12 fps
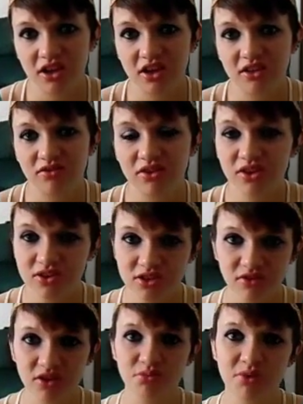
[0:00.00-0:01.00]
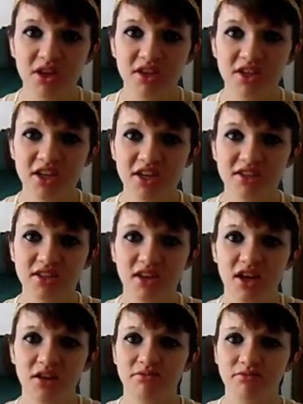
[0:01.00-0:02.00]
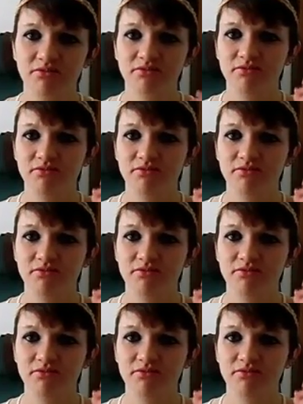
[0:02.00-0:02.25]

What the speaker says: And for those of you with PTSD,